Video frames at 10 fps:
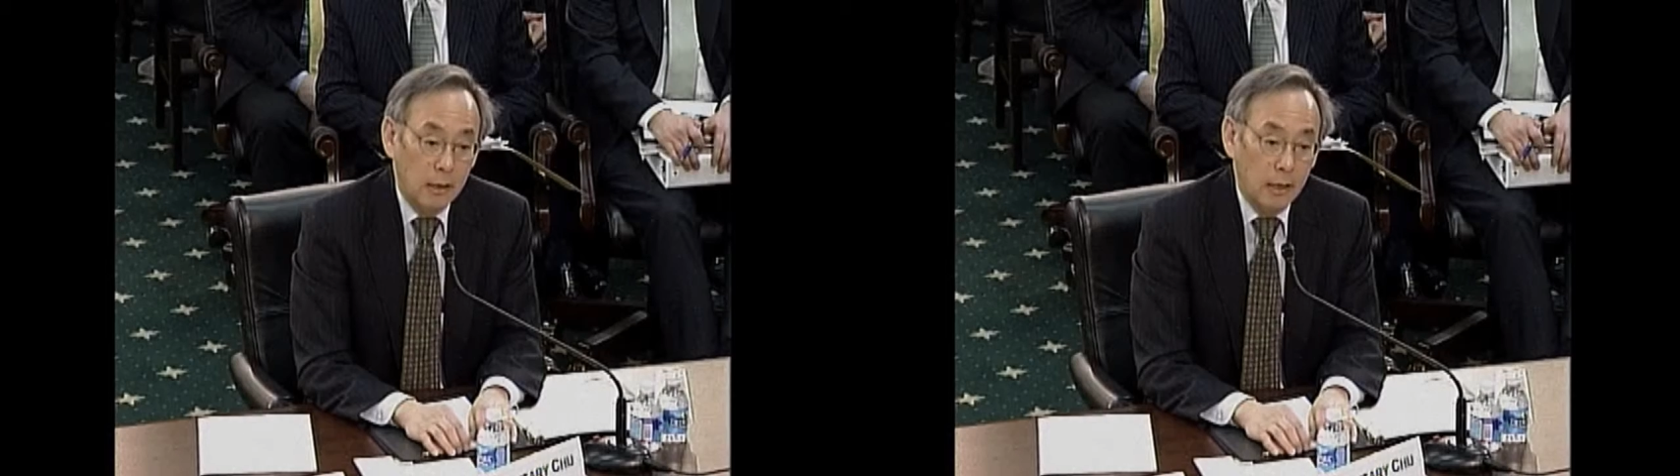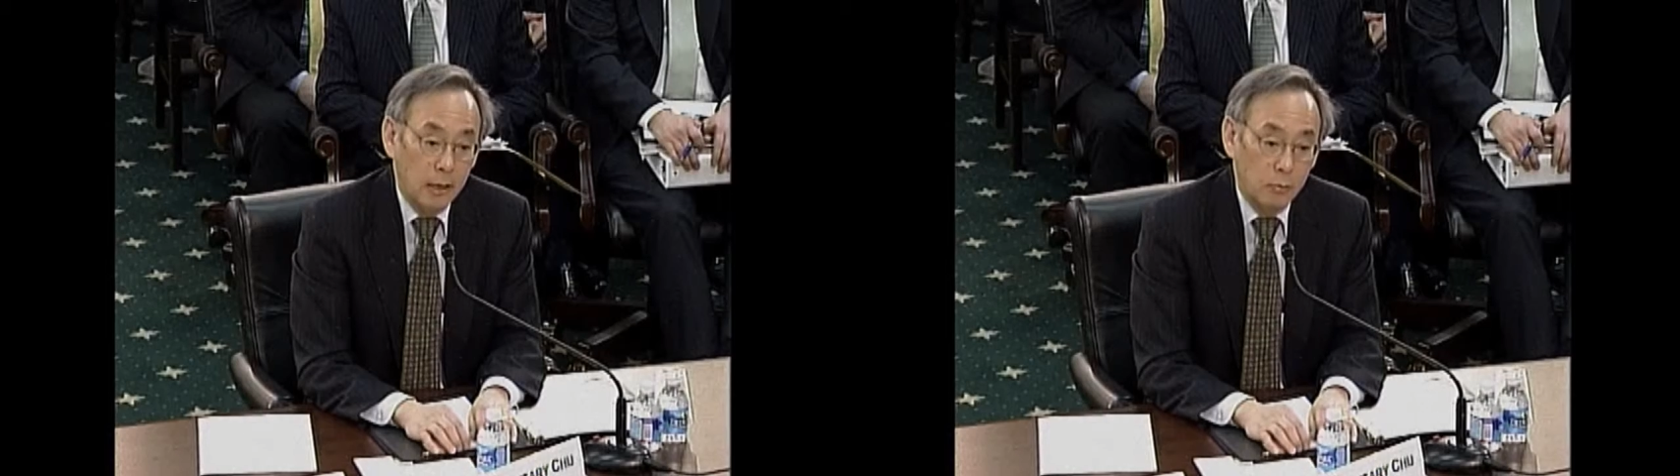
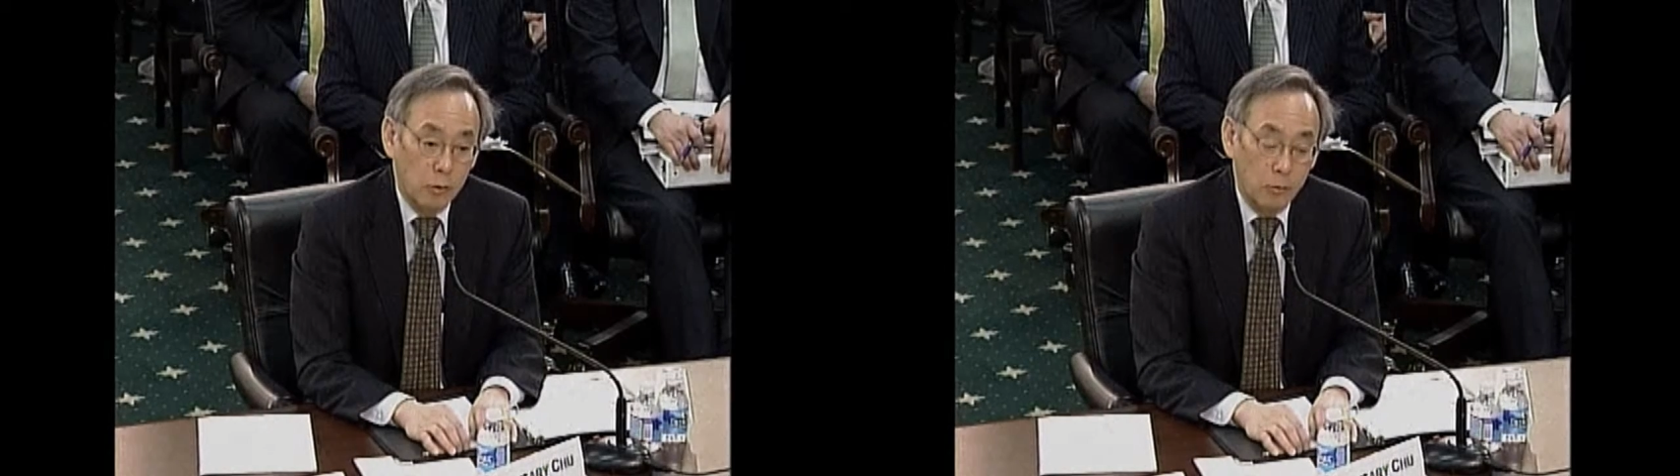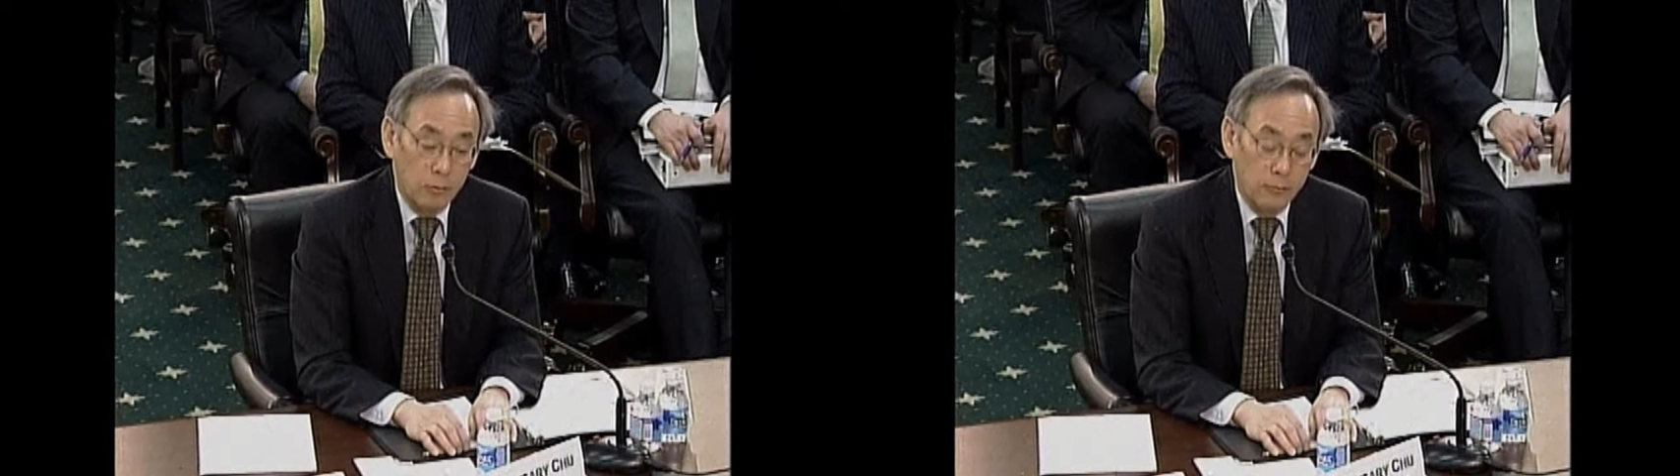and
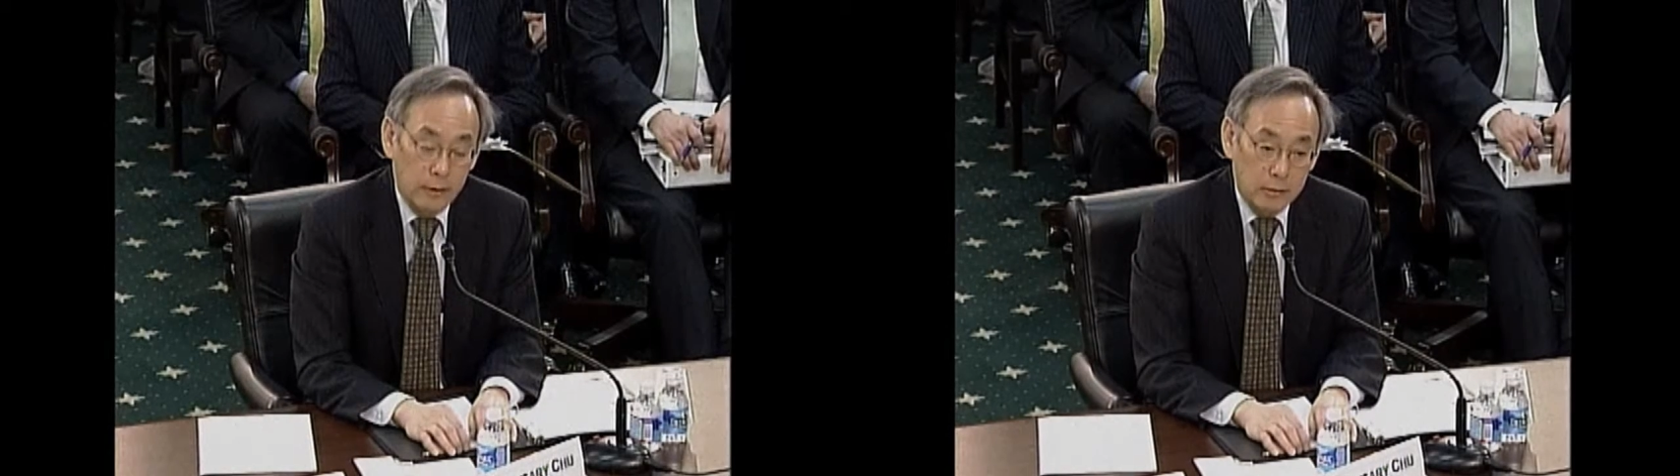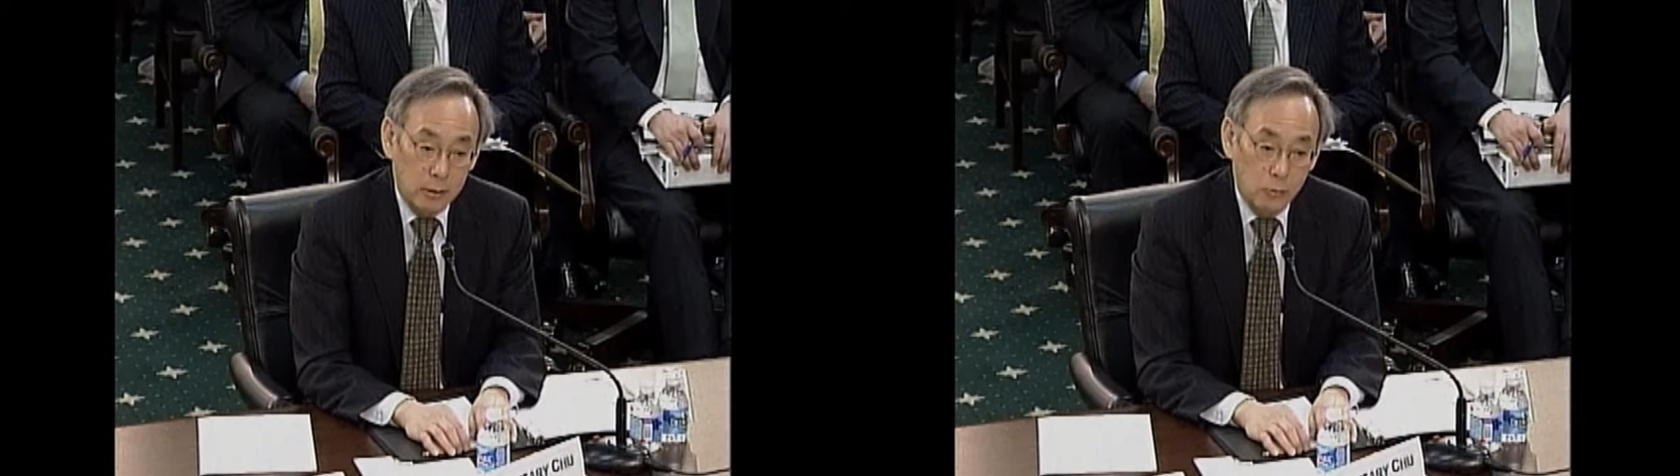we're
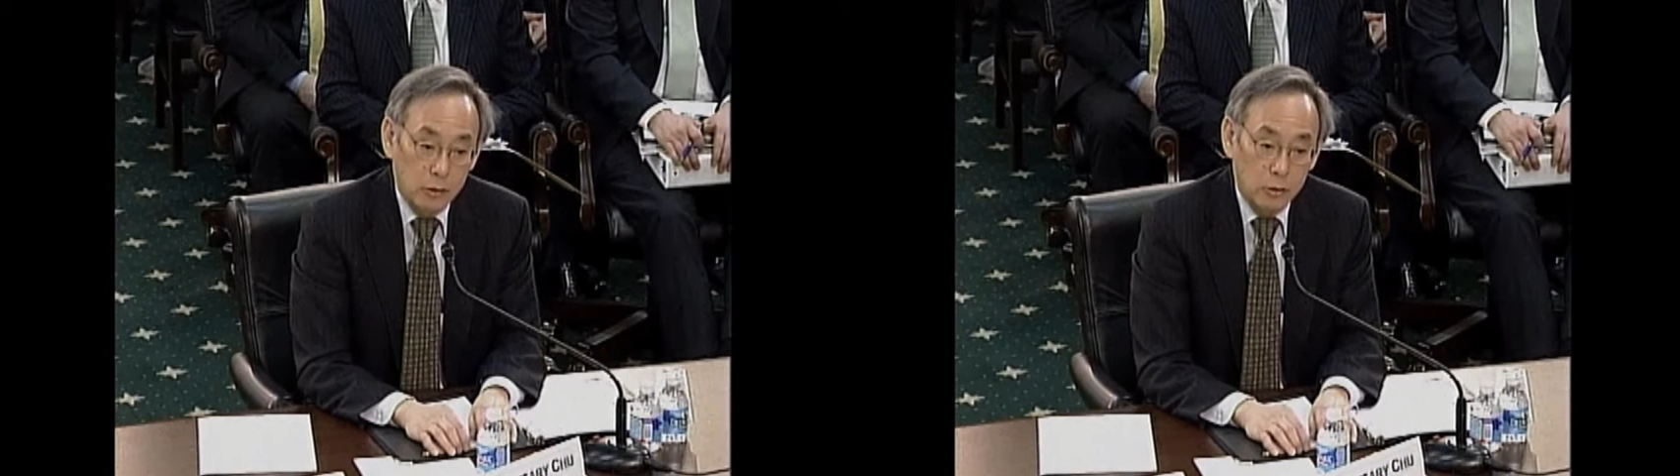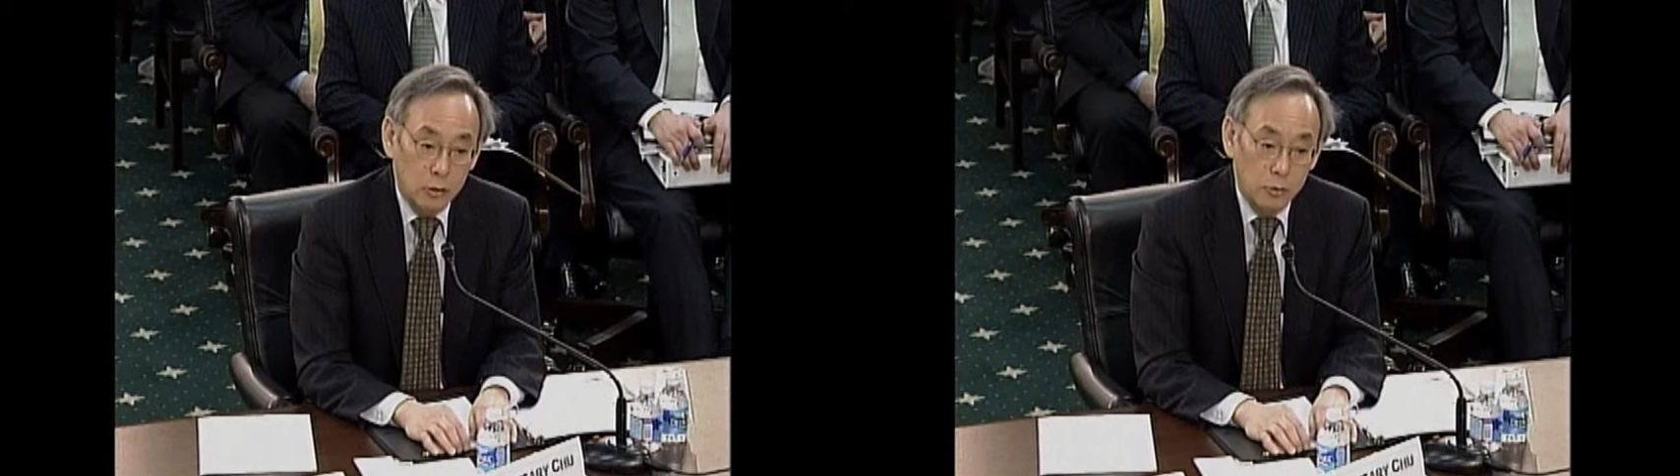investing in
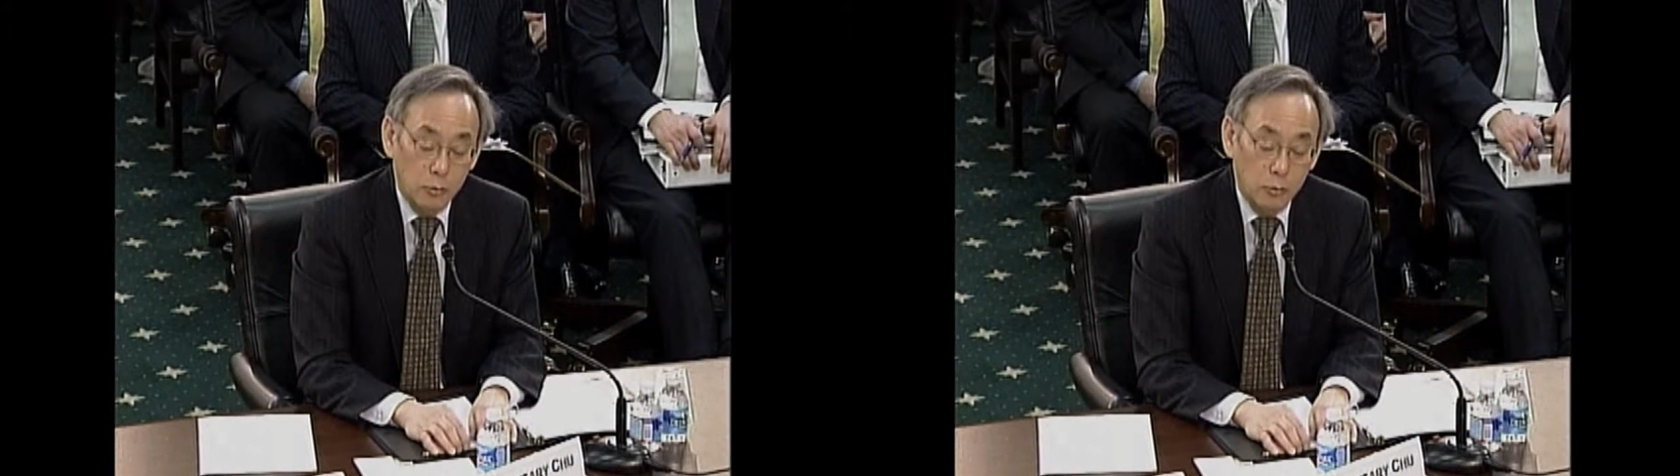research,